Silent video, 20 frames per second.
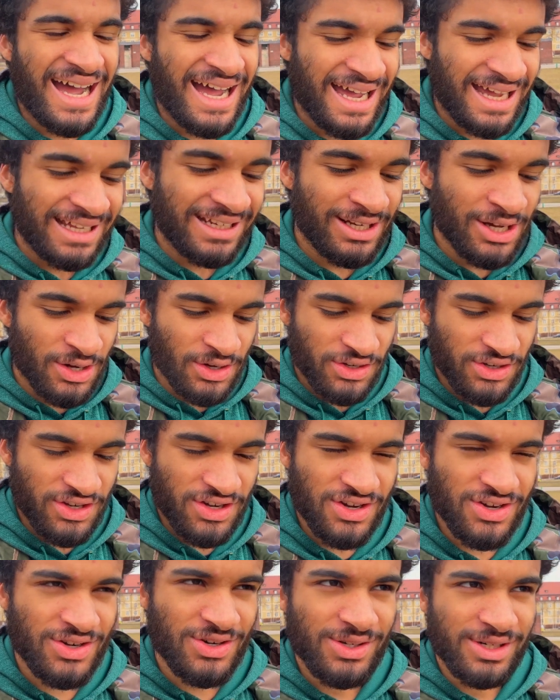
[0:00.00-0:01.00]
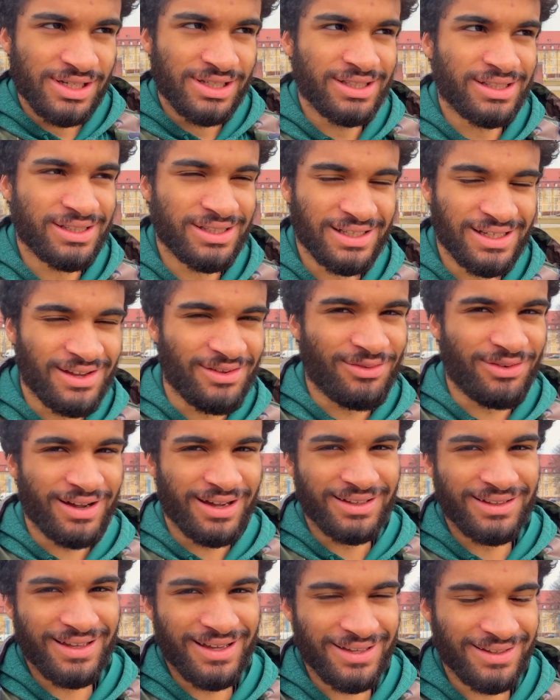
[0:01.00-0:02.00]
I don't know if I
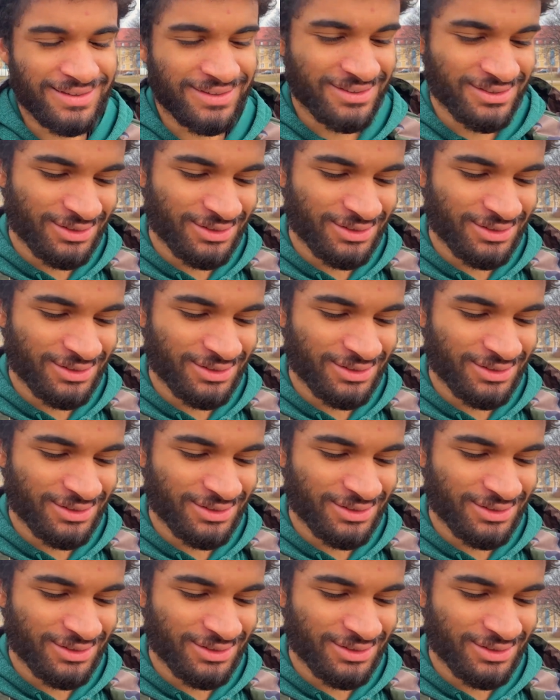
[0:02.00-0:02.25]
like the